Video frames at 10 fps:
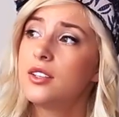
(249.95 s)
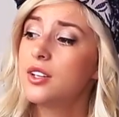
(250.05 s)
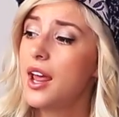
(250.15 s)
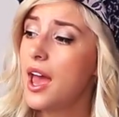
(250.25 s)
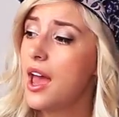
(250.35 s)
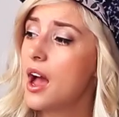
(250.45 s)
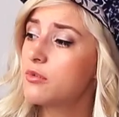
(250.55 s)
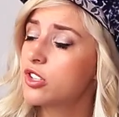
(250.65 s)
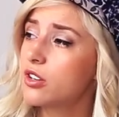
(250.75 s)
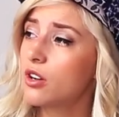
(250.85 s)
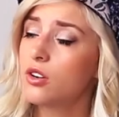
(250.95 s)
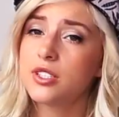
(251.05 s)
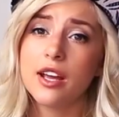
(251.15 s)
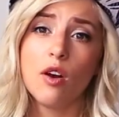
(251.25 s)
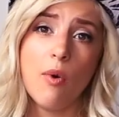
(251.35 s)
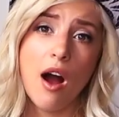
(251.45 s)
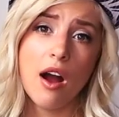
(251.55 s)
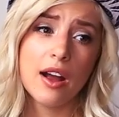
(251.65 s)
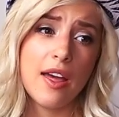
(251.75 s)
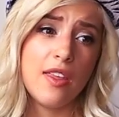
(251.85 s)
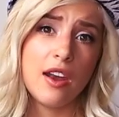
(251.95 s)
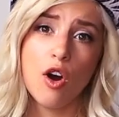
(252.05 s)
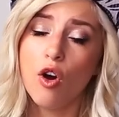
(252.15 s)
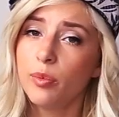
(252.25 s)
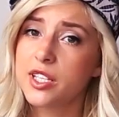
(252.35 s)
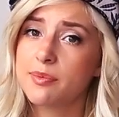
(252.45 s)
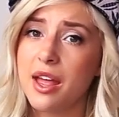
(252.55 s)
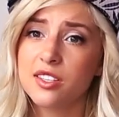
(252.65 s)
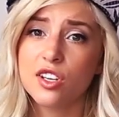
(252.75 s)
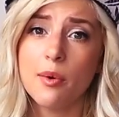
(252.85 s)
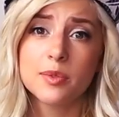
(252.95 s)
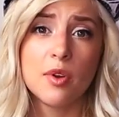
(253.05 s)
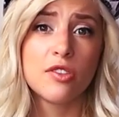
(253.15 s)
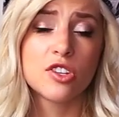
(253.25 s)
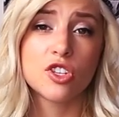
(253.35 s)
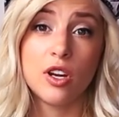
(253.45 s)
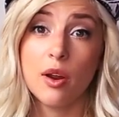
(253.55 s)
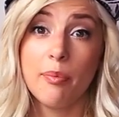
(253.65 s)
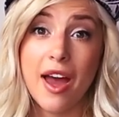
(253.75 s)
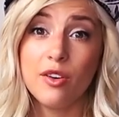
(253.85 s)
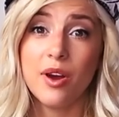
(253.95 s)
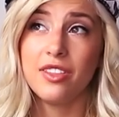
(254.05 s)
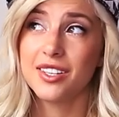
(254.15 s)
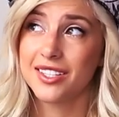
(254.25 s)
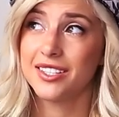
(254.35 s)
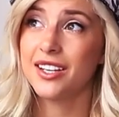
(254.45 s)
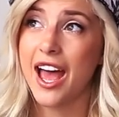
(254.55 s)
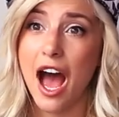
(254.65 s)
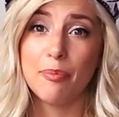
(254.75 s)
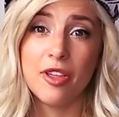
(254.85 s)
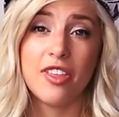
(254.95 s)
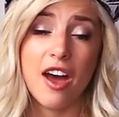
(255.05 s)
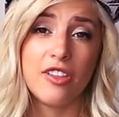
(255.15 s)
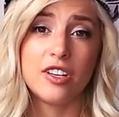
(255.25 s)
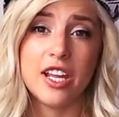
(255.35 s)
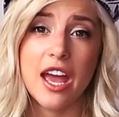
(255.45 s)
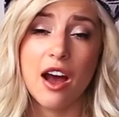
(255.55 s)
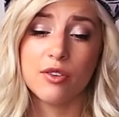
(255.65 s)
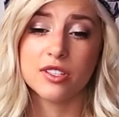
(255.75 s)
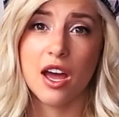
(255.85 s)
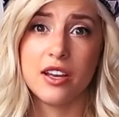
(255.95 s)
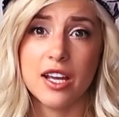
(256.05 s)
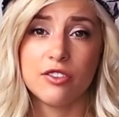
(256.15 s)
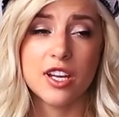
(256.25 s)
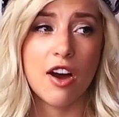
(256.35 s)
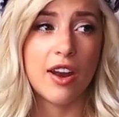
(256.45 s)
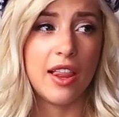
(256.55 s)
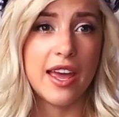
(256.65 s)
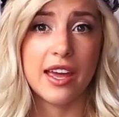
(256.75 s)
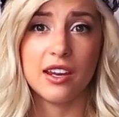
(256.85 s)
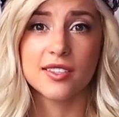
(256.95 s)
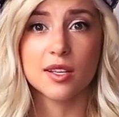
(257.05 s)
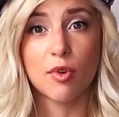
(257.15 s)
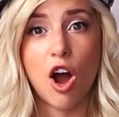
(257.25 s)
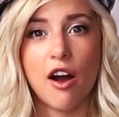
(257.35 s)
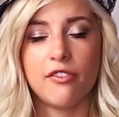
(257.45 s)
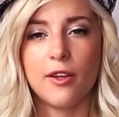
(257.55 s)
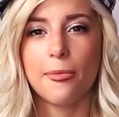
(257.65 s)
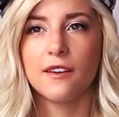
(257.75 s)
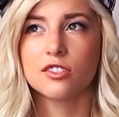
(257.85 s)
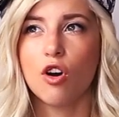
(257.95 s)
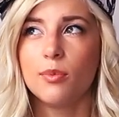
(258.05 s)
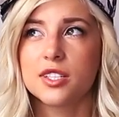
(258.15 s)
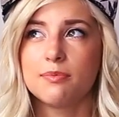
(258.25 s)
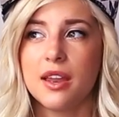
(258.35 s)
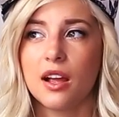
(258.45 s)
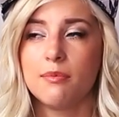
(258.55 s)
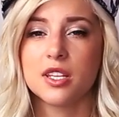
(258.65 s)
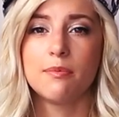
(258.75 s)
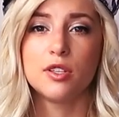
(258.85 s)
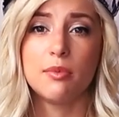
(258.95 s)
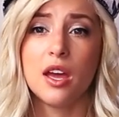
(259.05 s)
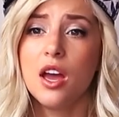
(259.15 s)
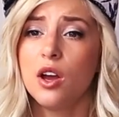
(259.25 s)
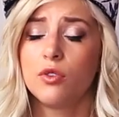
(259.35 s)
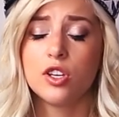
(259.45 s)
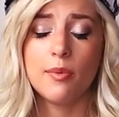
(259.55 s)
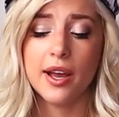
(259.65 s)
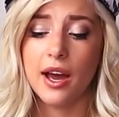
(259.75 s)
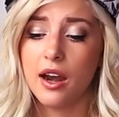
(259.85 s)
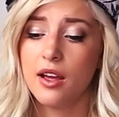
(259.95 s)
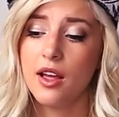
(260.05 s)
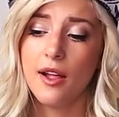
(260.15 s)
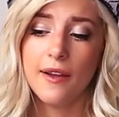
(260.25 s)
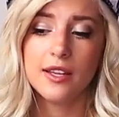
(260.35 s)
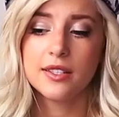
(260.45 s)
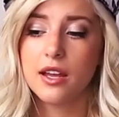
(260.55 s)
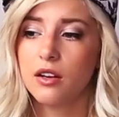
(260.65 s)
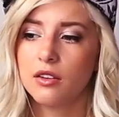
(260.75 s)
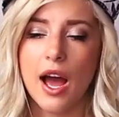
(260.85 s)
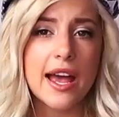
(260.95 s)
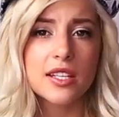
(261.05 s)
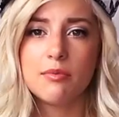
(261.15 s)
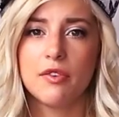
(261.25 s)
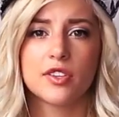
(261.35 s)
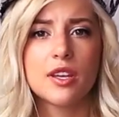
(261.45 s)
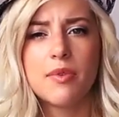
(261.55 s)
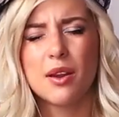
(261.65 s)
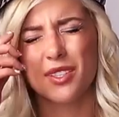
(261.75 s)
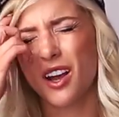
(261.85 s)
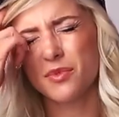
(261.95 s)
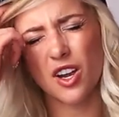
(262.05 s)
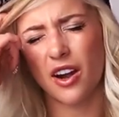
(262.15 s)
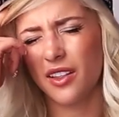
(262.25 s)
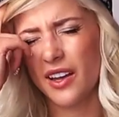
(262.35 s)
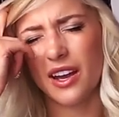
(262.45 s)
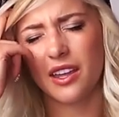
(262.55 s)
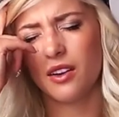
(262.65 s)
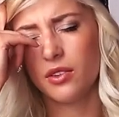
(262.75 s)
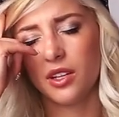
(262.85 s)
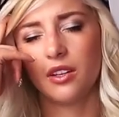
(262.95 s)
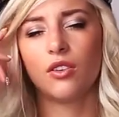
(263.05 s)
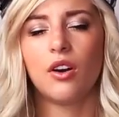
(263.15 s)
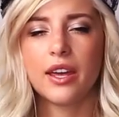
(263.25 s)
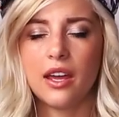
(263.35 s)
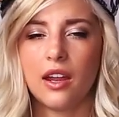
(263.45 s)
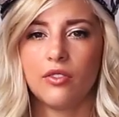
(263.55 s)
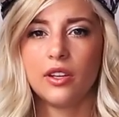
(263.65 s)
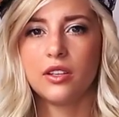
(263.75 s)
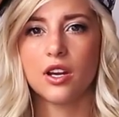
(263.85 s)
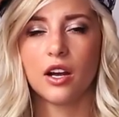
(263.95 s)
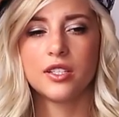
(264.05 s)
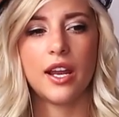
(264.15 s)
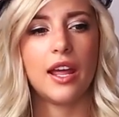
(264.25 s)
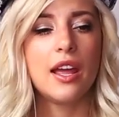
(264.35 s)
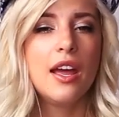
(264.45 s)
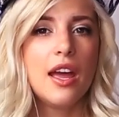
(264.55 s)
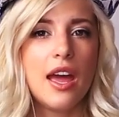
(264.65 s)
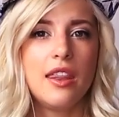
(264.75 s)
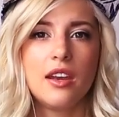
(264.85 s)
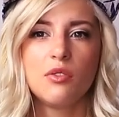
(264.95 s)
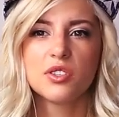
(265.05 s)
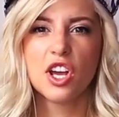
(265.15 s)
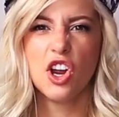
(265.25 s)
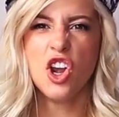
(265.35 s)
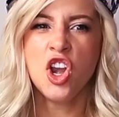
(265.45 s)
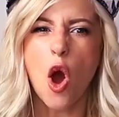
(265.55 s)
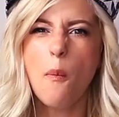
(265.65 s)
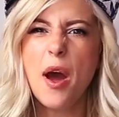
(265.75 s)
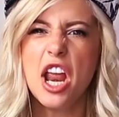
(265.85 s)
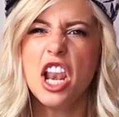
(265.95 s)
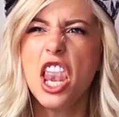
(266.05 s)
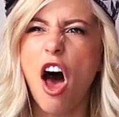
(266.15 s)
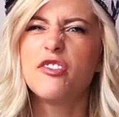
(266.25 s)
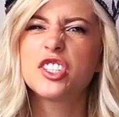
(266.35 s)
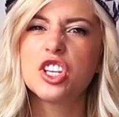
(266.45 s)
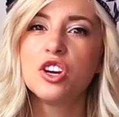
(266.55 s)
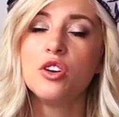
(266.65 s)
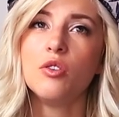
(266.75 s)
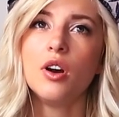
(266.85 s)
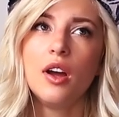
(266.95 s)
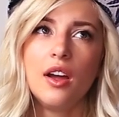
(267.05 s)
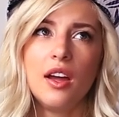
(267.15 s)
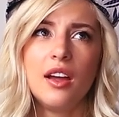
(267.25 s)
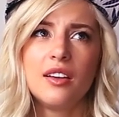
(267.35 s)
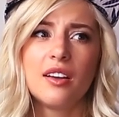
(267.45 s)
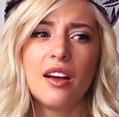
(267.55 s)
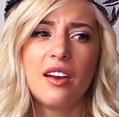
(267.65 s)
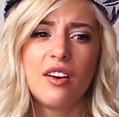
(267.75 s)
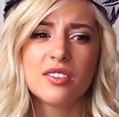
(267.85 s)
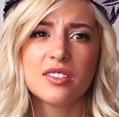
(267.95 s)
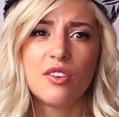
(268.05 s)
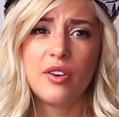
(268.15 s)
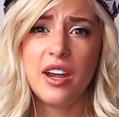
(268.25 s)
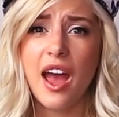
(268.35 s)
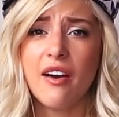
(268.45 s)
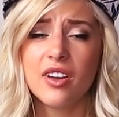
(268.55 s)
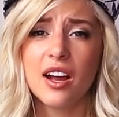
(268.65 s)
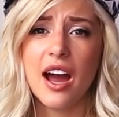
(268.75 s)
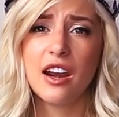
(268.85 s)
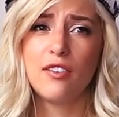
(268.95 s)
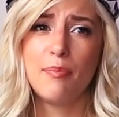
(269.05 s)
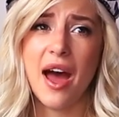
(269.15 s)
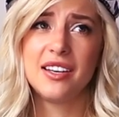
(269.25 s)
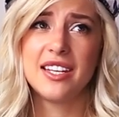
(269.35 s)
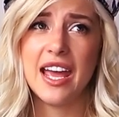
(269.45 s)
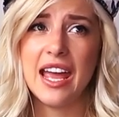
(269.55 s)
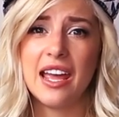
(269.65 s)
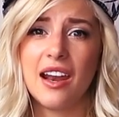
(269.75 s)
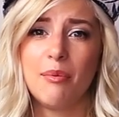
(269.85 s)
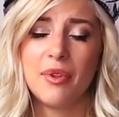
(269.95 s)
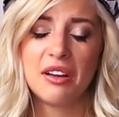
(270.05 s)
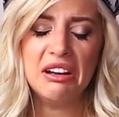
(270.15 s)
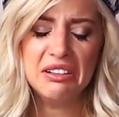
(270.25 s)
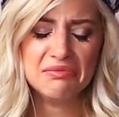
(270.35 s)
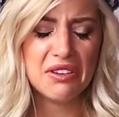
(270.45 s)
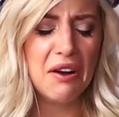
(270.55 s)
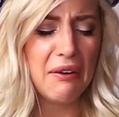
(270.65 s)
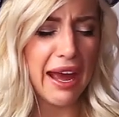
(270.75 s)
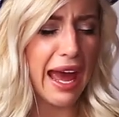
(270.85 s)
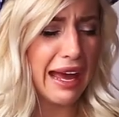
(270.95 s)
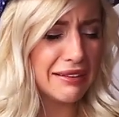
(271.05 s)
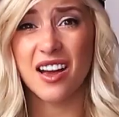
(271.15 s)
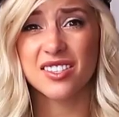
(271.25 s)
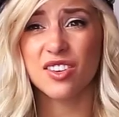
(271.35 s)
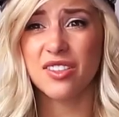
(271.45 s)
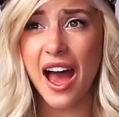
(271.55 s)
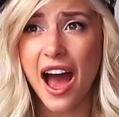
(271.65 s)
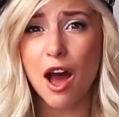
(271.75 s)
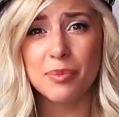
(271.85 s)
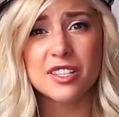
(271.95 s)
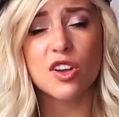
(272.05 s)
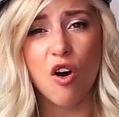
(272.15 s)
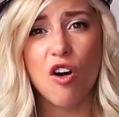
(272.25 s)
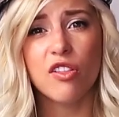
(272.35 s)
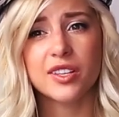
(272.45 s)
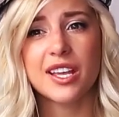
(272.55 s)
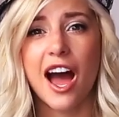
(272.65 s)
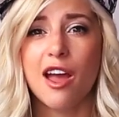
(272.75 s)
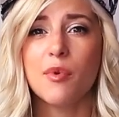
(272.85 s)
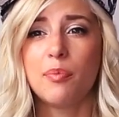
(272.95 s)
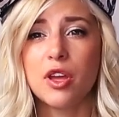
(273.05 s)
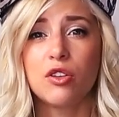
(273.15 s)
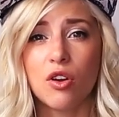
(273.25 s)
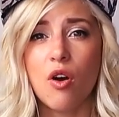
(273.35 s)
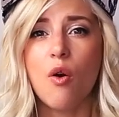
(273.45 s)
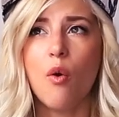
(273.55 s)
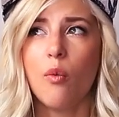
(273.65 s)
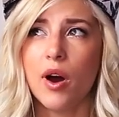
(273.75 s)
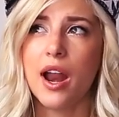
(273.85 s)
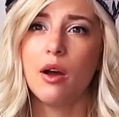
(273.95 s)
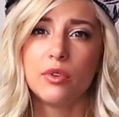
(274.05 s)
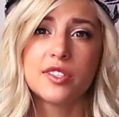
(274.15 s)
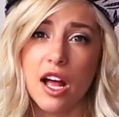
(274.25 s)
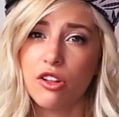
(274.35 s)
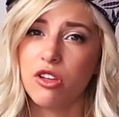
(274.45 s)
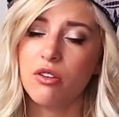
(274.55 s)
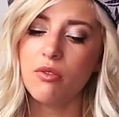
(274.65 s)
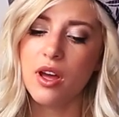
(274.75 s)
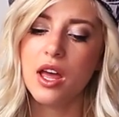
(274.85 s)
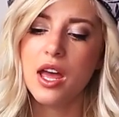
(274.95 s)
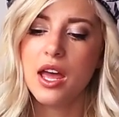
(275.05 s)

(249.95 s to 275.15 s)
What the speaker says: today I'm just gonna go take a walk, and then a homeless man stops me on the street. By the way, this did happen the other day. I was downtown LA getting some coffee. This homeless man comes up to me, which, oh my God, he's like asking me for something. I was like, I'm sorry, like I can't really, you know, I can't really talk today. And then he was like, nobody loves you. And I was already having a kind of a bad day, and I'm like, okay. So that happens all the time, but you know what I will tell you